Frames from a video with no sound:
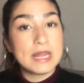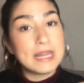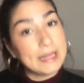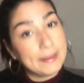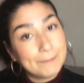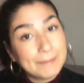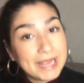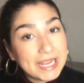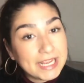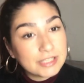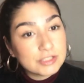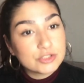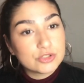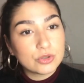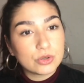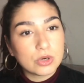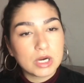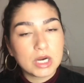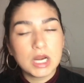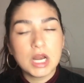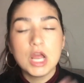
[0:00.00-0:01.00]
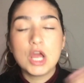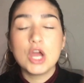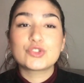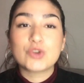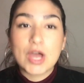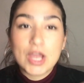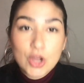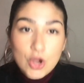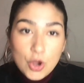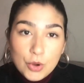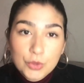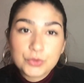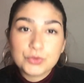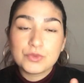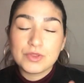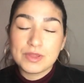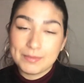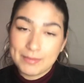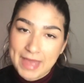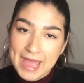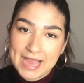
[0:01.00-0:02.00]
the main door. So I go through
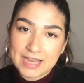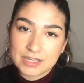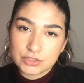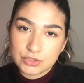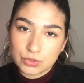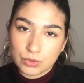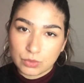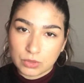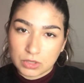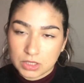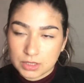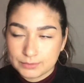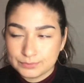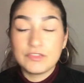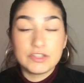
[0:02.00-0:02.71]
the back door.